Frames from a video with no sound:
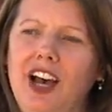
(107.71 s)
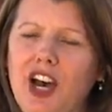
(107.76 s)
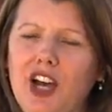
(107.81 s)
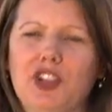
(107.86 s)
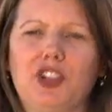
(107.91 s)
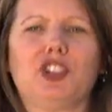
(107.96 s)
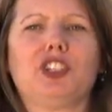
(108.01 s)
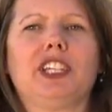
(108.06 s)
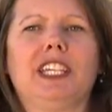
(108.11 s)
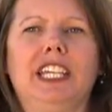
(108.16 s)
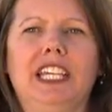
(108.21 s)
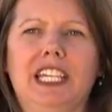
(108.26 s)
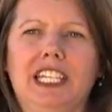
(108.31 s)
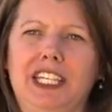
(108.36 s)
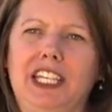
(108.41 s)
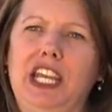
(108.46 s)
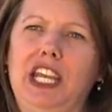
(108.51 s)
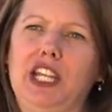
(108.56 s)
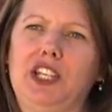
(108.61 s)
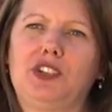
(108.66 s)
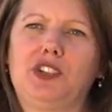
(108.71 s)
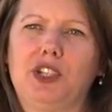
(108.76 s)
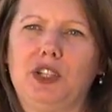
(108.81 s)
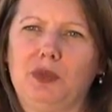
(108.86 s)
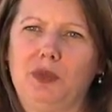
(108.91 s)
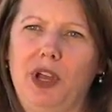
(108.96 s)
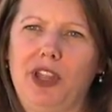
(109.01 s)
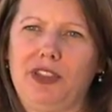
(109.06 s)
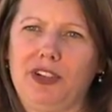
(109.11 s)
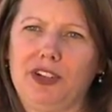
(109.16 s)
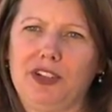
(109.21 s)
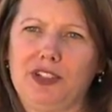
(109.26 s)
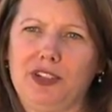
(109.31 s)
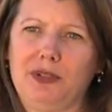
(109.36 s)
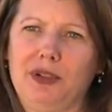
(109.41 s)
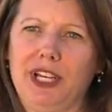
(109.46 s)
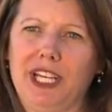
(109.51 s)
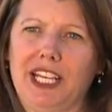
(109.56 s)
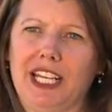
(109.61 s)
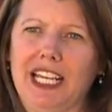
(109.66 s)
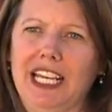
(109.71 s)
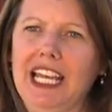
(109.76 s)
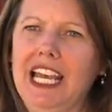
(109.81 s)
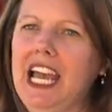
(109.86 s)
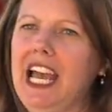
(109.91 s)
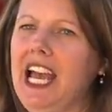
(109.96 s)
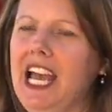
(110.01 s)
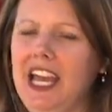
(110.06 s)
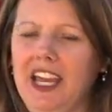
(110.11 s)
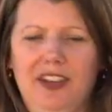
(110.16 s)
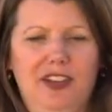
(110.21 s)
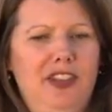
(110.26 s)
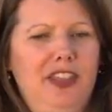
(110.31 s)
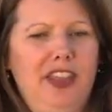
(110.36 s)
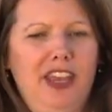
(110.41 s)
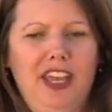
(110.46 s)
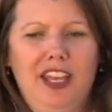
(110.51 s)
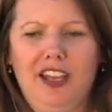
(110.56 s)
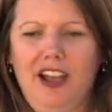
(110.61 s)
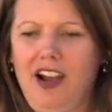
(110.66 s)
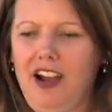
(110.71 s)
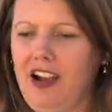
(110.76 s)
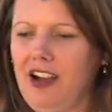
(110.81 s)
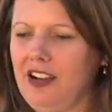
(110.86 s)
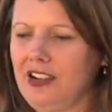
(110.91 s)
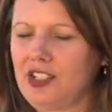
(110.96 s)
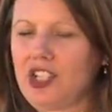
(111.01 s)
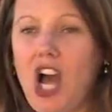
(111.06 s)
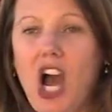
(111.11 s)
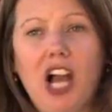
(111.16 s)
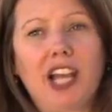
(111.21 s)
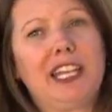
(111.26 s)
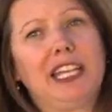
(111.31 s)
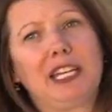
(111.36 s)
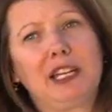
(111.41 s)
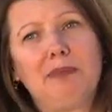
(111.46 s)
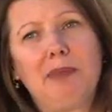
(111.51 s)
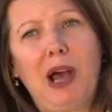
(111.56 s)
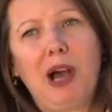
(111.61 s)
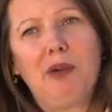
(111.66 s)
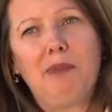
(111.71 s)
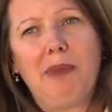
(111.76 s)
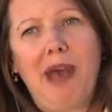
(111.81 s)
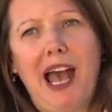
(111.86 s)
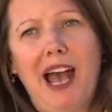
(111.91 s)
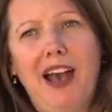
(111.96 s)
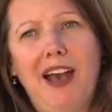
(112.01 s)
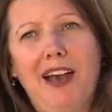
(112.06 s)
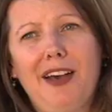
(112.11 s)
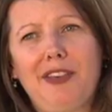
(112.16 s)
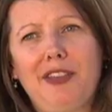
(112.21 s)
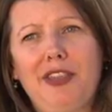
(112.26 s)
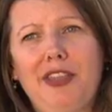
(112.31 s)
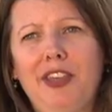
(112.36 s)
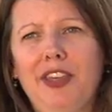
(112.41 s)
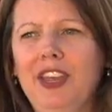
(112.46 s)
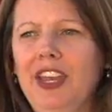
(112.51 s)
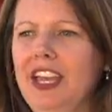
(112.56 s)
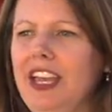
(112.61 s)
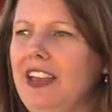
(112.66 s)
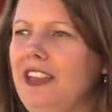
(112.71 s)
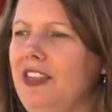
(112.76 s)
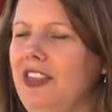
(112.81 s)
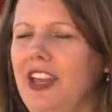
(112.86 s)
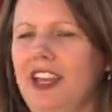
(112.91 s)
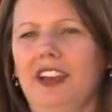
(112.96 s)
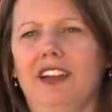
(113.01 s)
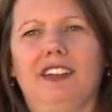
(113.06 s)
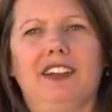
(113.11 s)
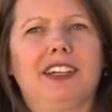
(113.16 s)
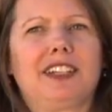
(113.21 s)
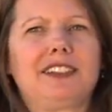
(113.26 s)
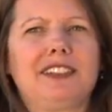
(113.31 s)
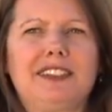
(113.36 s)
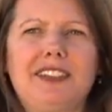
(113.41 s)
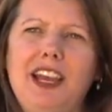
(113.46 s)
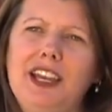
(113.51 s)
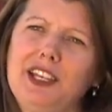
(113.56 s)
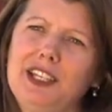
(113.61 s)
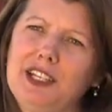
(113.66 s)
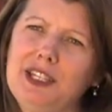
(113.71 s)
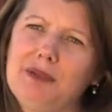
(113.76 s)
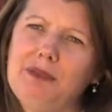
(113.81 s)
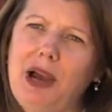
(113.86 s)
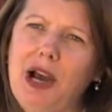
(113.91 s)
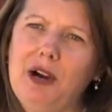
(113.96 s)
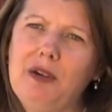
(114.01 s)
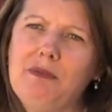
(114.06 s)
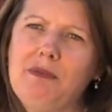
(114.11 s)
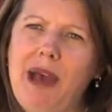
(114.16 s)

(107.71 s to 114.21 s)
utterly engaged in what they're doing, and they are talking about math they are excited about